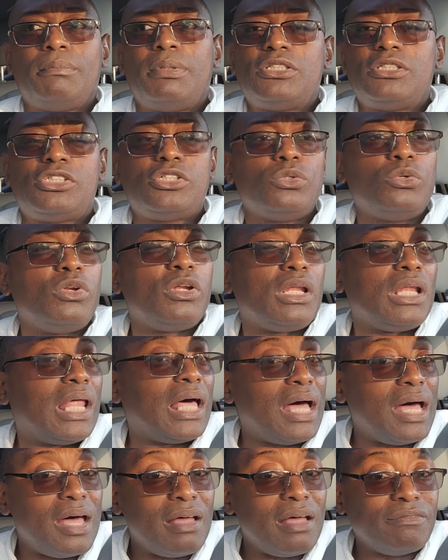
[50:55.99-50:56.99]
But you
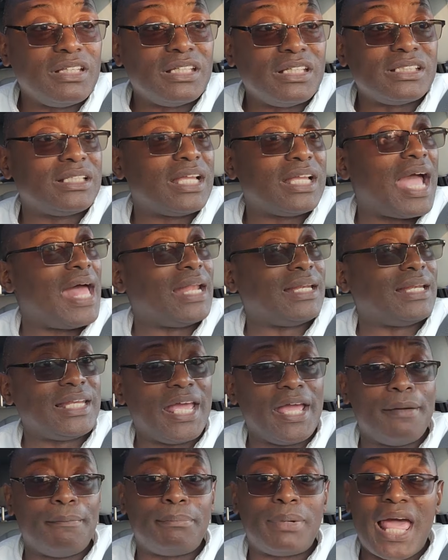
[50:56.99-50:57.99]
love this
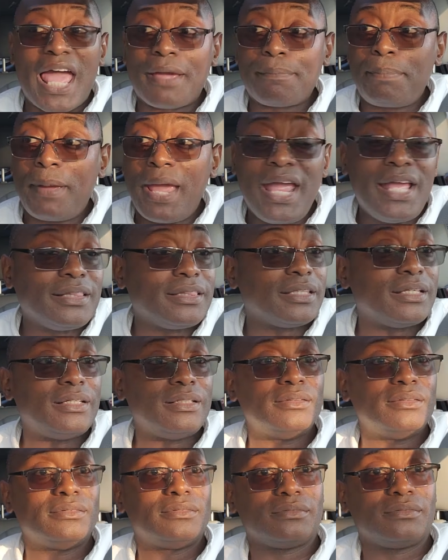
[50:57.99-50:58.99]
goddamn Black Panther.